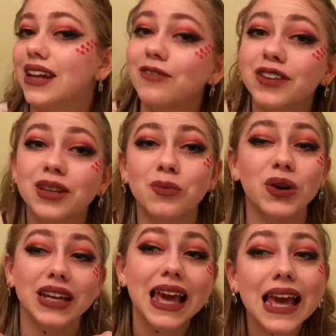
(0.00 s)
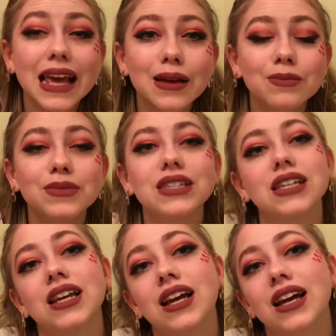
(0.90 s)
definitely more
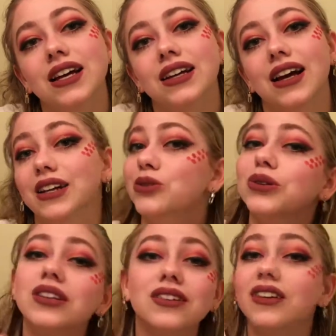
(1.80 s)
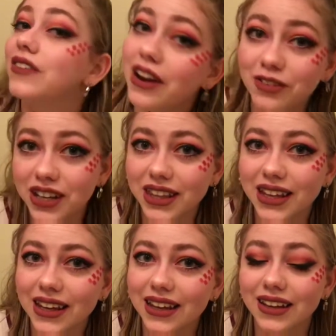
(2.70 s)
games. I do a little of
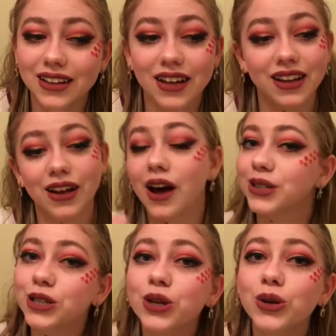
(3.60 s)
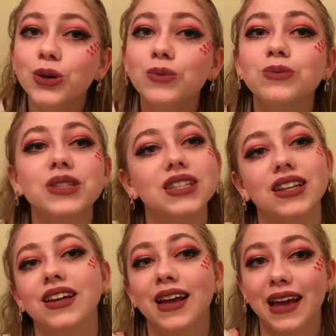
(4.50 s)
everything,
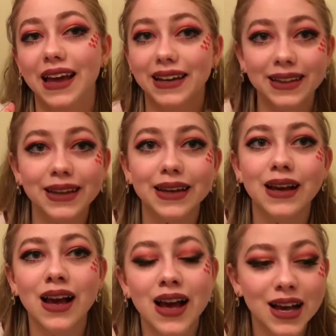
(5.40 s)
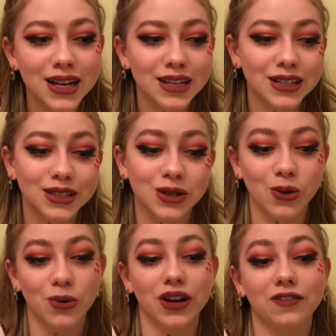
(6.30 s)
costumes, anything.
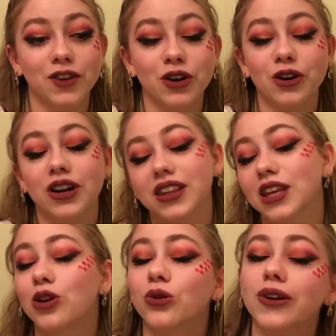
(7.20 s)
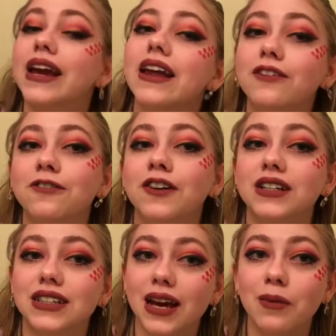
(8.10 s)
So if you're the creative
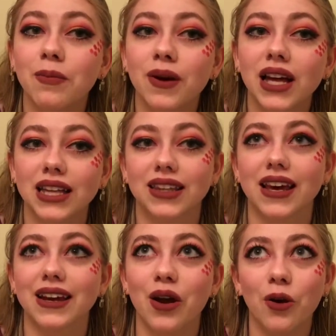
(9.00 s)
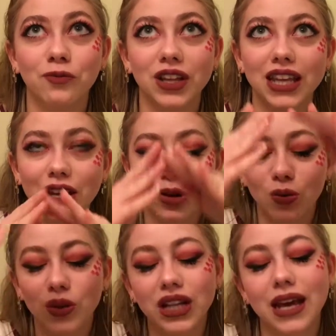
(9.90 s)
type, then hopefully
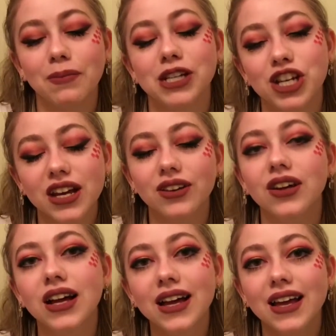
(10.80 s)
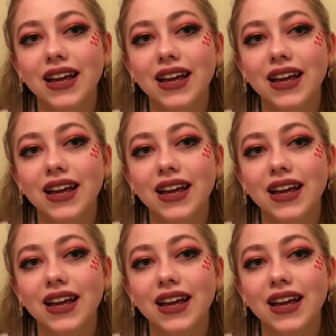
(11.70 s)
you will like my channel.